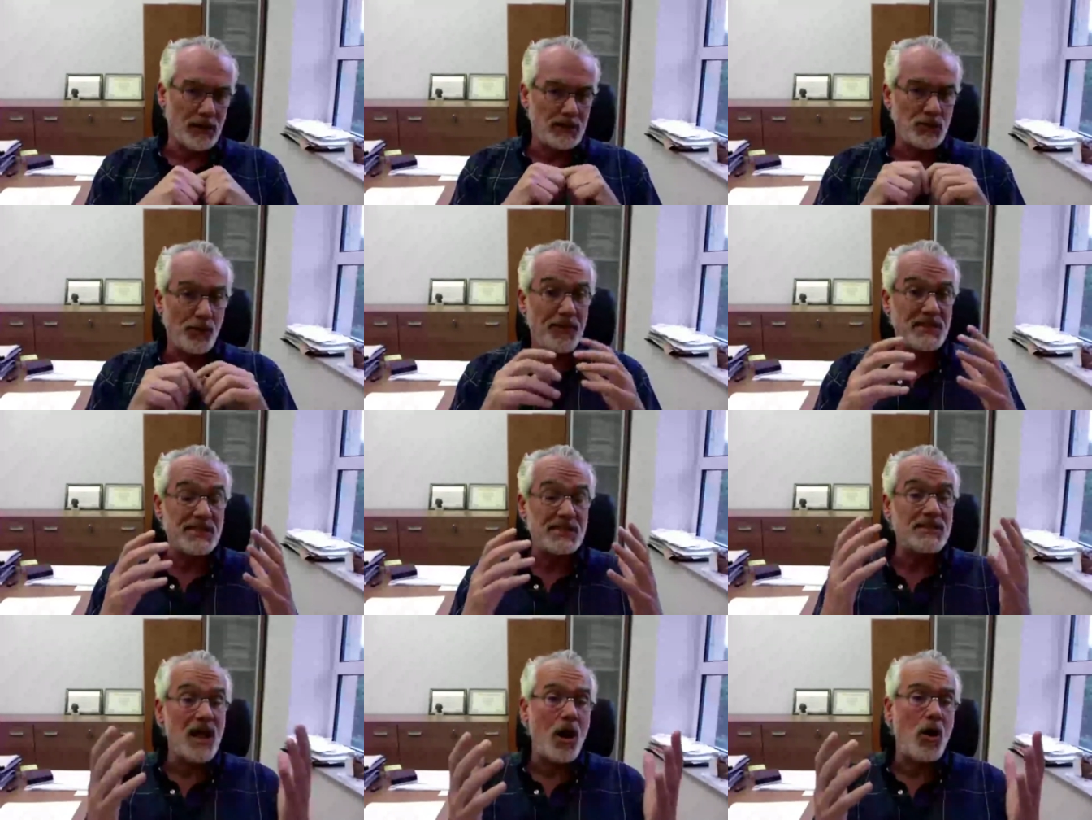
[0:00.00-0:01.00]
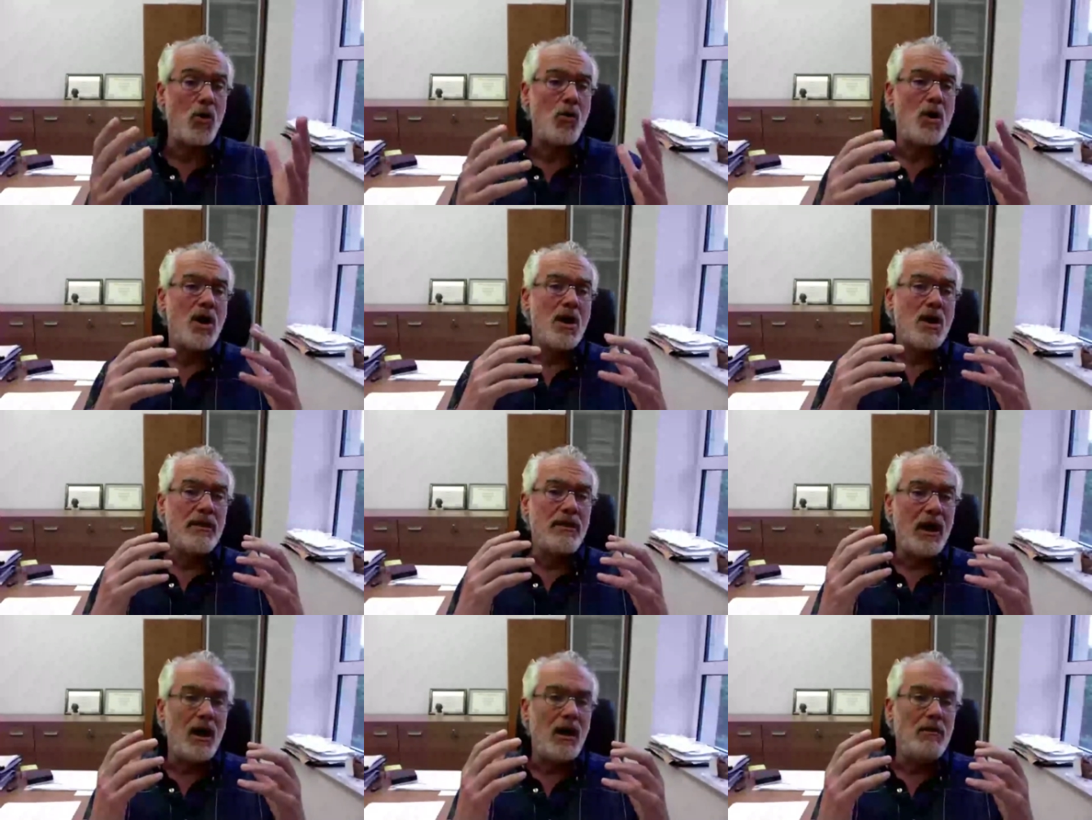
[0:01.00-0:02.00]
So this is now
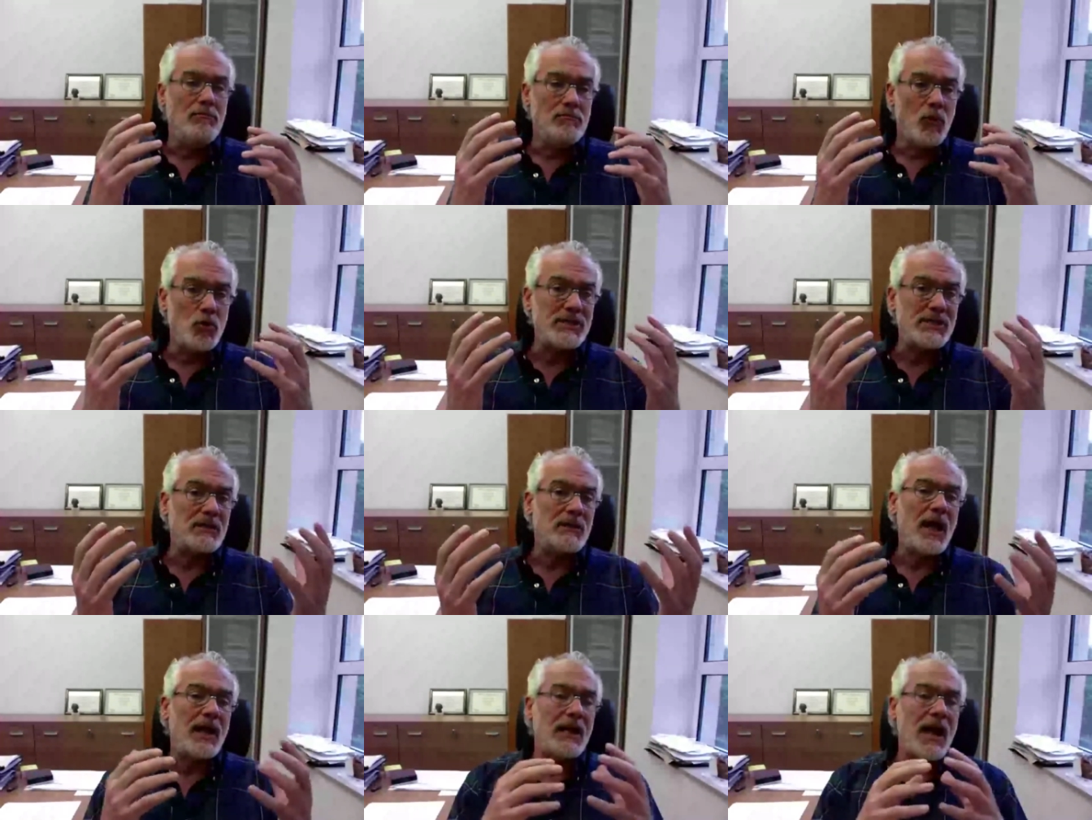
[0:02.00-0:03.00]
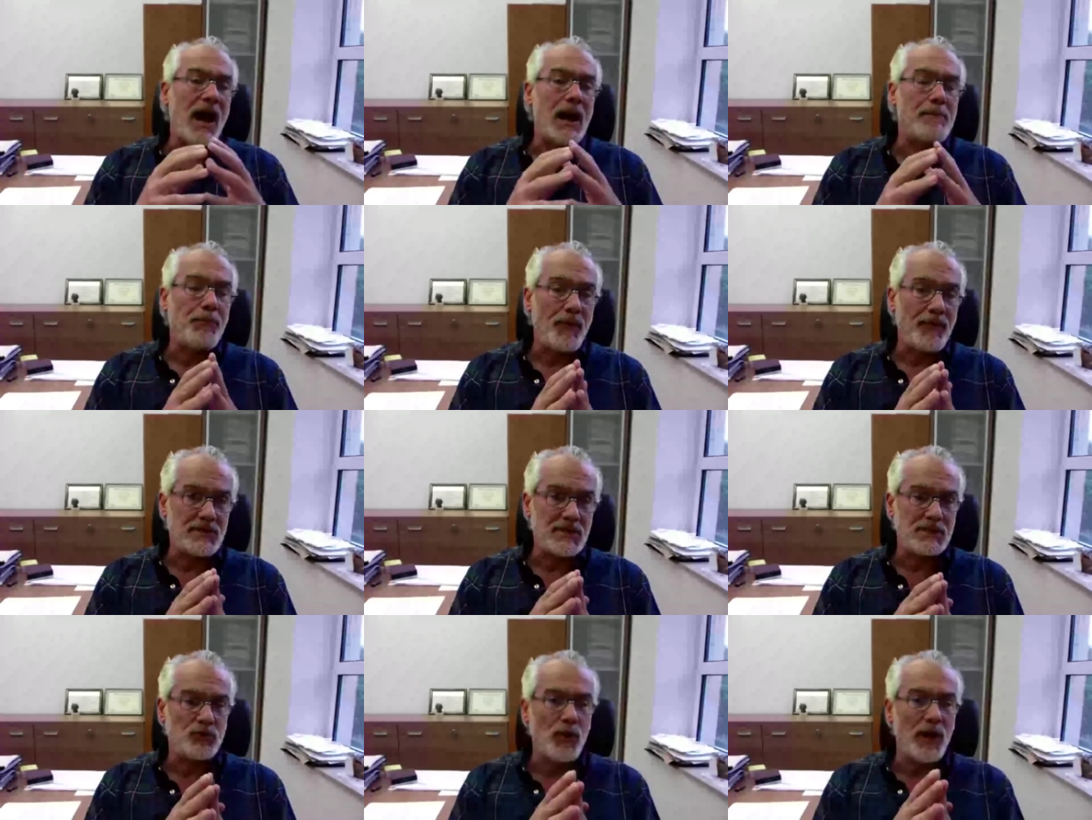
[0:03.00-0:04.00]
the most likely
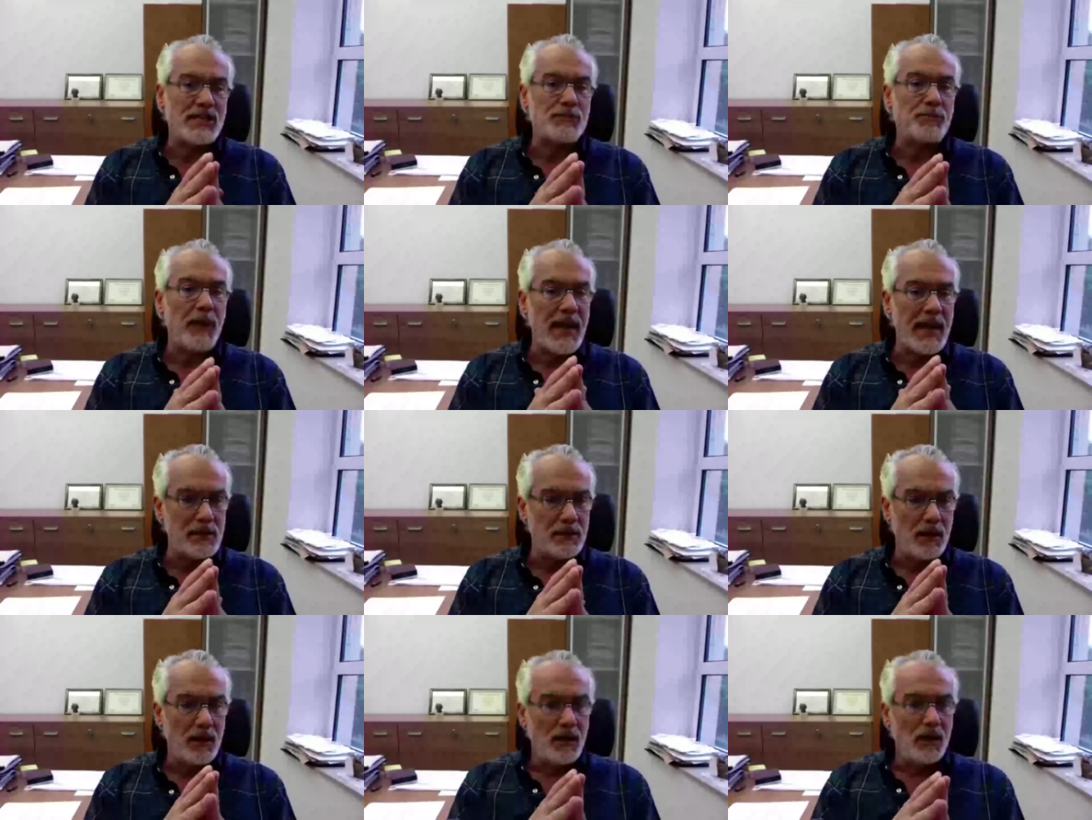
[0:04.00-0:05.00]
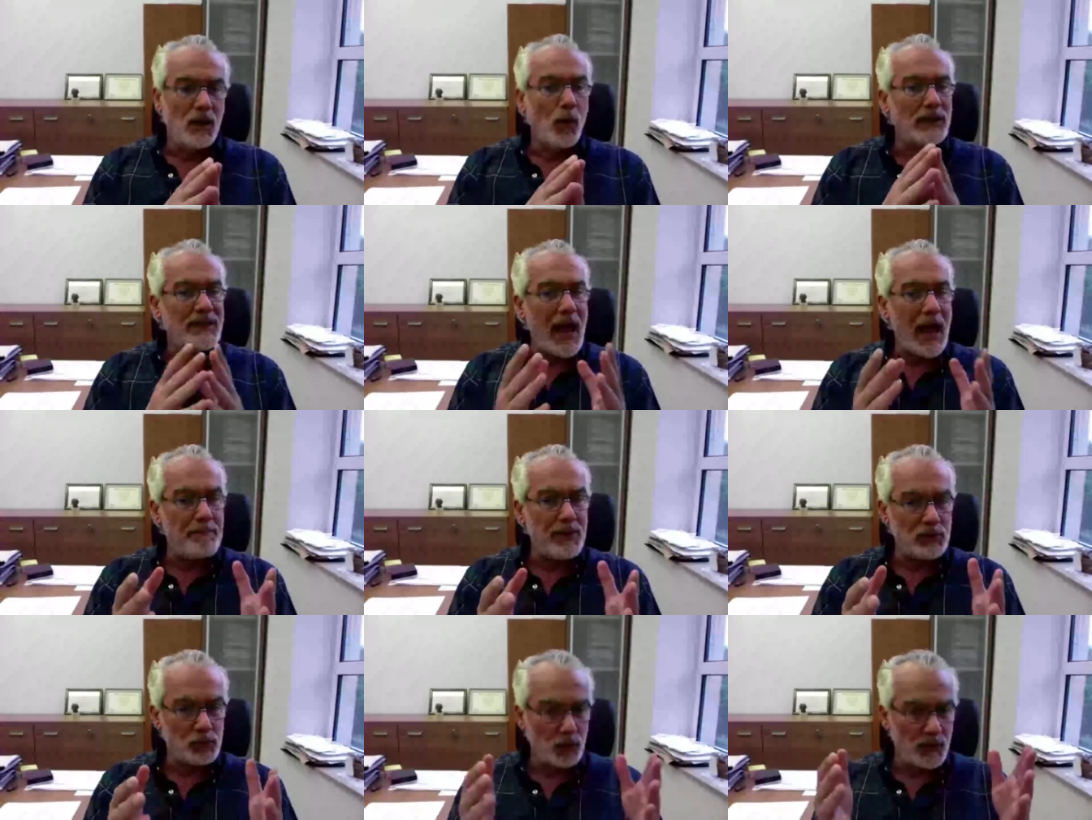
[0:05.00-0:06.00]
hypothesis to explain what
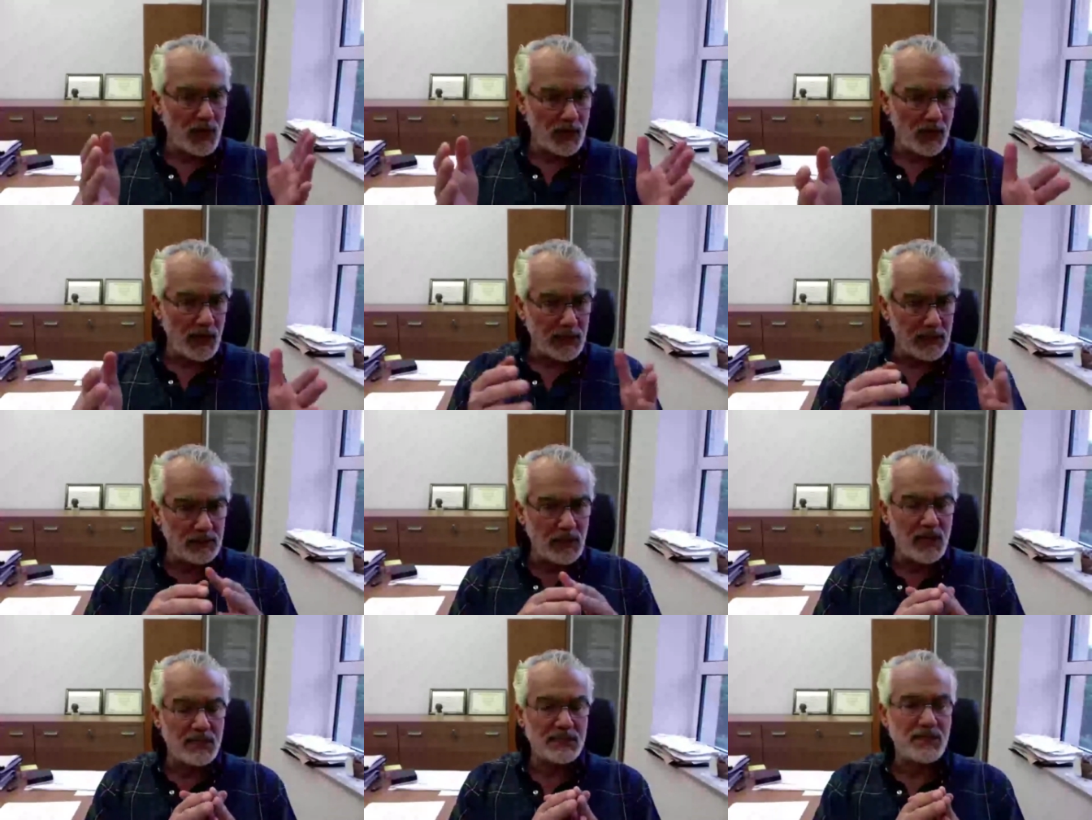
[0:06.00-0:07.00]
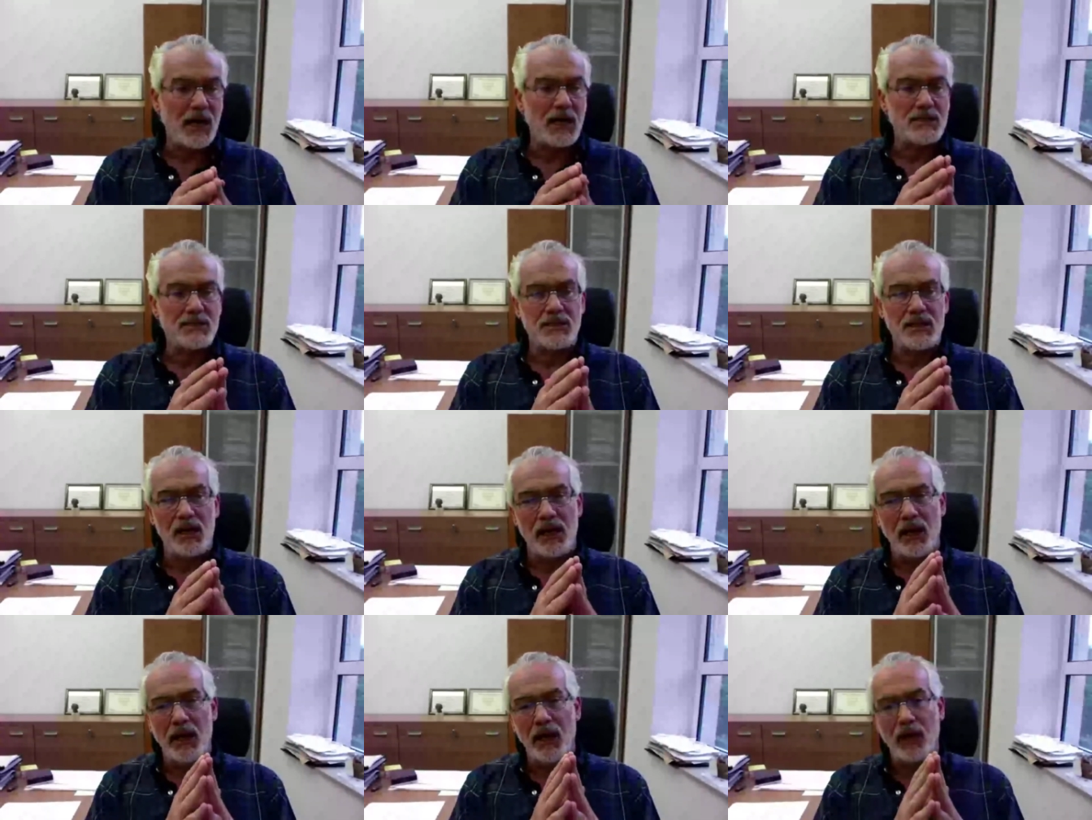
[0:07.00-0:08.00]
happened to the current
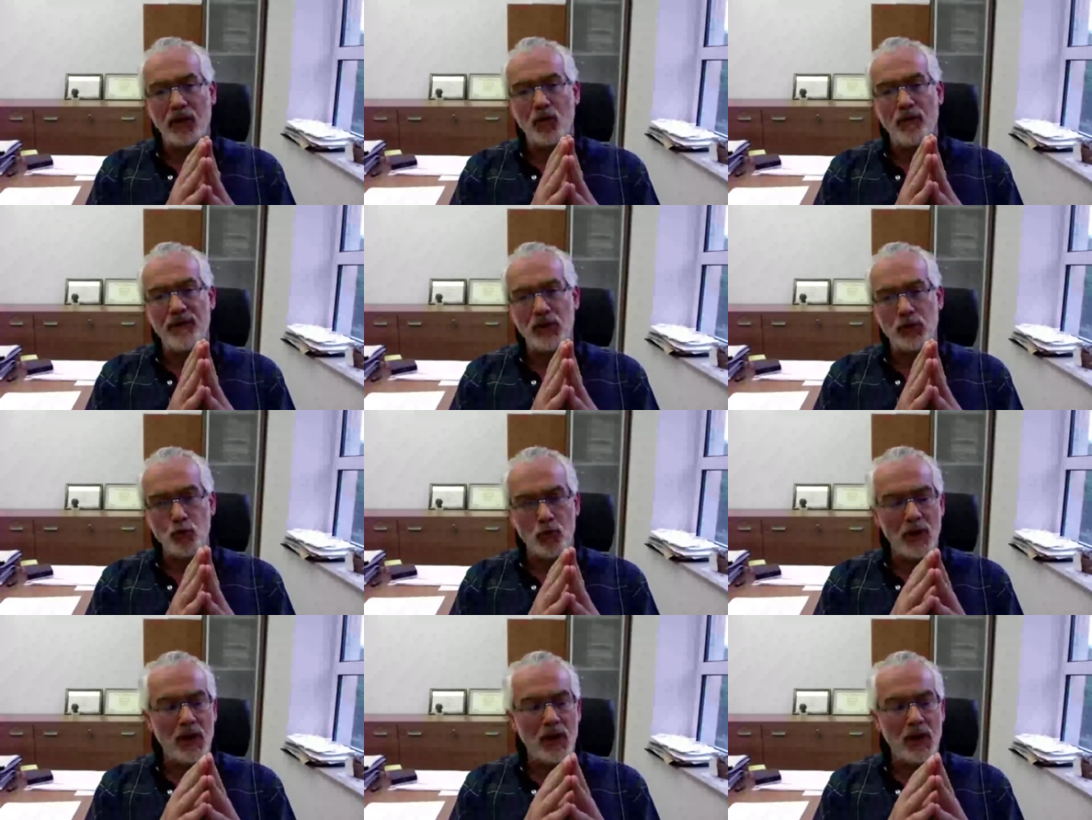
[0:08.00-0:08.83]
SARS-CoV-2.